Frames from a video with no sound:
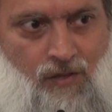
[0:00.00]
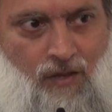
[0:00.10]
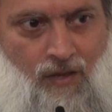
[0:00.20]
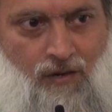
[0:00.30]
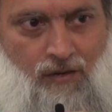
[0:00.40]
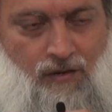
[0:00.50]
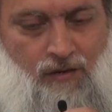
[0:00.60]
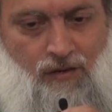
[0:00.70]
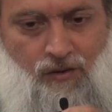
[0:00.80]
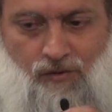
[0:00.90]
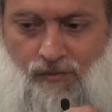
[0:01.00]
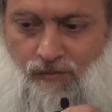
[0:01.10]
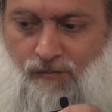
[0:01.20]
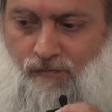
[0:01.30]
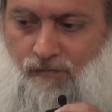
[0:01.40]
And
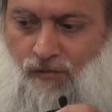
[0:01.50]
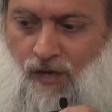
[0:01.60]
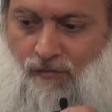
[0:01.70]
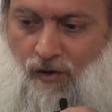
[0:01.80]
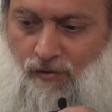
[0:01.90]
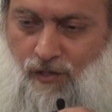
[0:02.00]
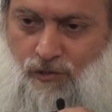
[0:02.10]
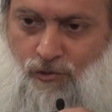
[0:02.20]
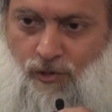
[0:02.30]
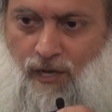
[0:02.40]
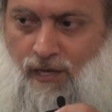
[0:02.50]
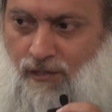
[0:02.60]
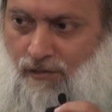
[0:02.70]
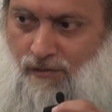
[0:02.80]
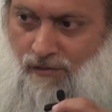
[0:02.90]
you have all of these
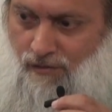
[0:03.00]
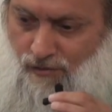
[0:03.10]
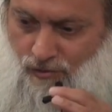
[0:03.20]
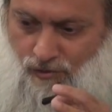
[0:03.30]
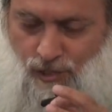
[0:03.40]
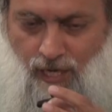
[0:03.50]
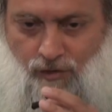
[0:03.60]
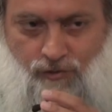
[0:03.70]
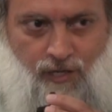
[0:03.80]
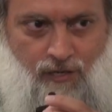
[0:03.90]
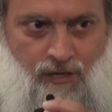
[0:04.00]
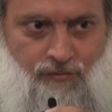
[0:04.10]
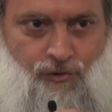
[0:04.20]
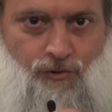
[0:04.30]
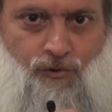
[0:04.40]
trade channels that
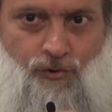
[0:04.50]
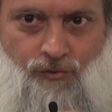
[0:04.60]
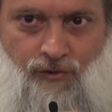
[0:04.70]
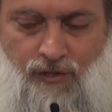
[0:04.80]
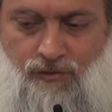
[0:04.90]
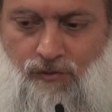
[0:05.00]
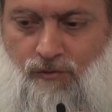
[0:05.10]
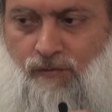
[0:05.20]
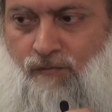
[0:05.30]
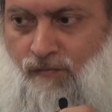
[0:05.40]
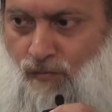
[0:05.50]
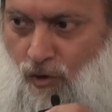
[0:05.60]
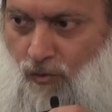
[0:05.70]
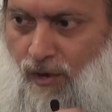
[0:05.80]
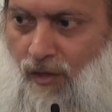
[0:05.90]
come through Kufa, so
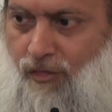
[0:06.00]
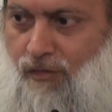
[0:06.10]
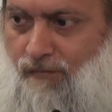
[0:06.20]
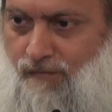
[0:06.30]
more wealth.